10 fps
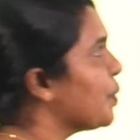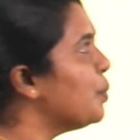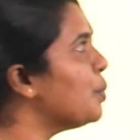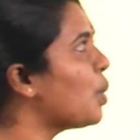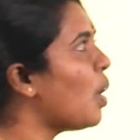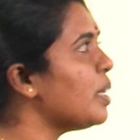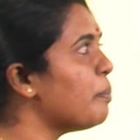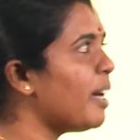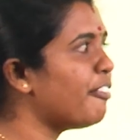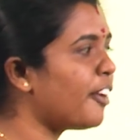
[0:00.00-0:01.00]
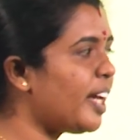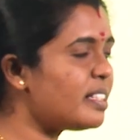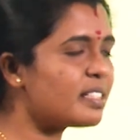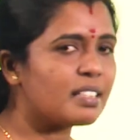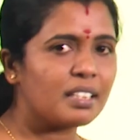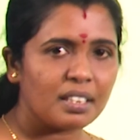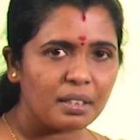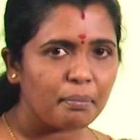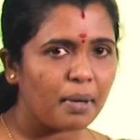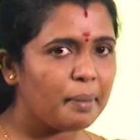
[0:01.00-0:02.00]
Who called my friends?
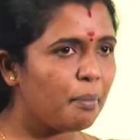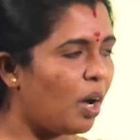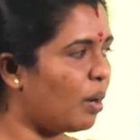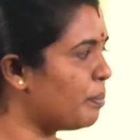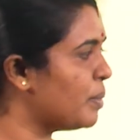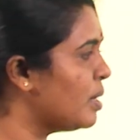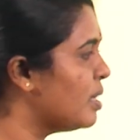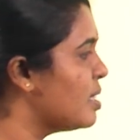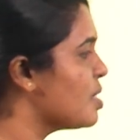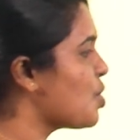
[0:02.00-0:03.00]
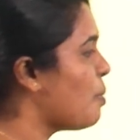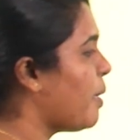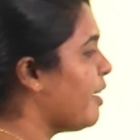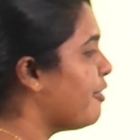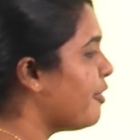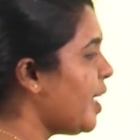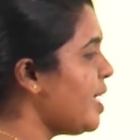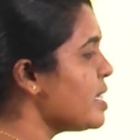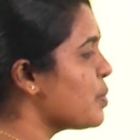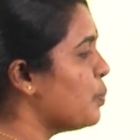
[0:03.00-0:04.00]
My mom. So my
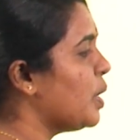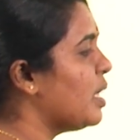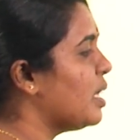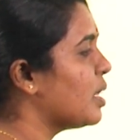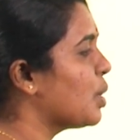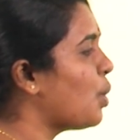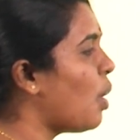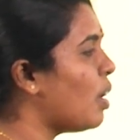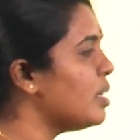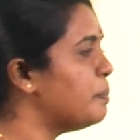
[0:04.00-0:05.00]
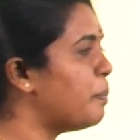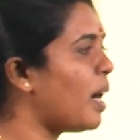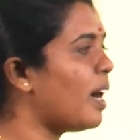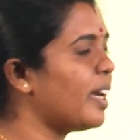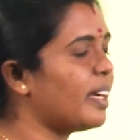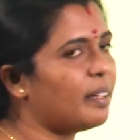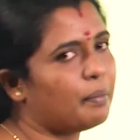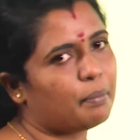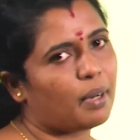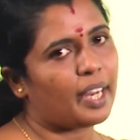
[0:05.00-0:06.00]
friends were called by
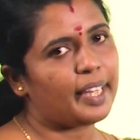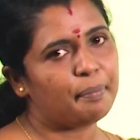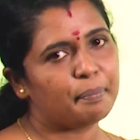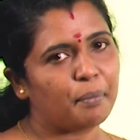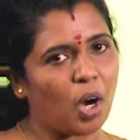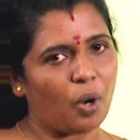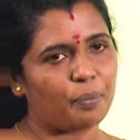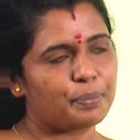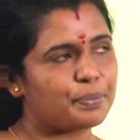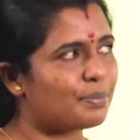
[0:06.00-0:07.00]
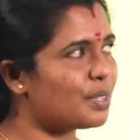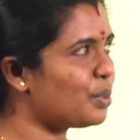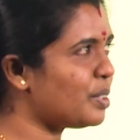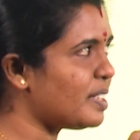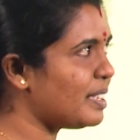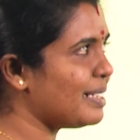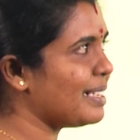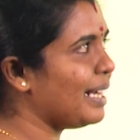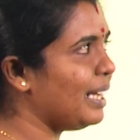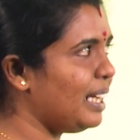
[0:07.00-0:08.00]
my mom. So this is
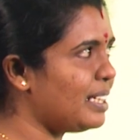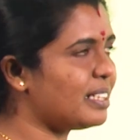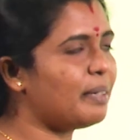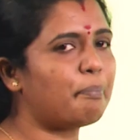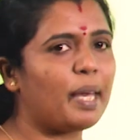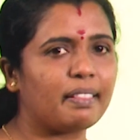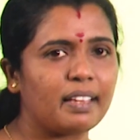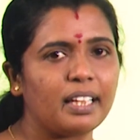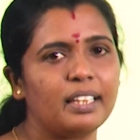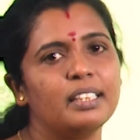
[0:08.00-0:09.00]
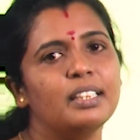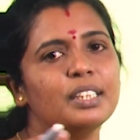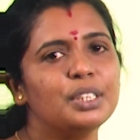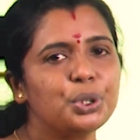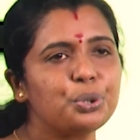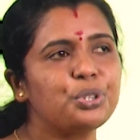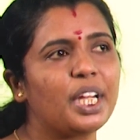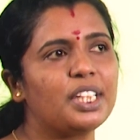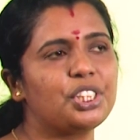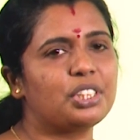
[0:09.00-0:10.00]
easy method to
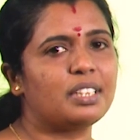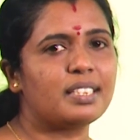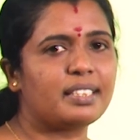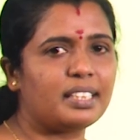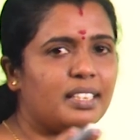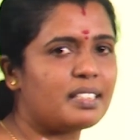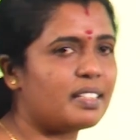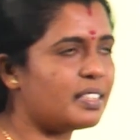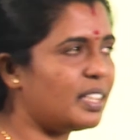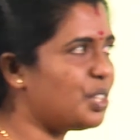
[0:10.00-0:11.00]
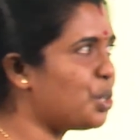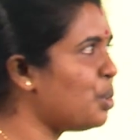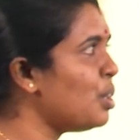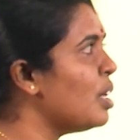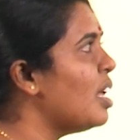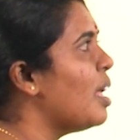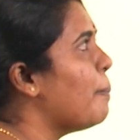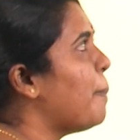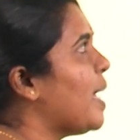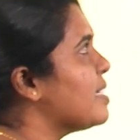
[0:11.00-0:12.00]
change the sentences into
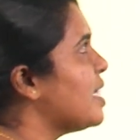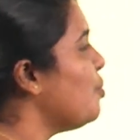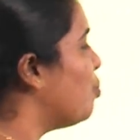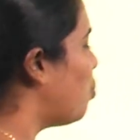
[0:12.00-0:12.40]
passive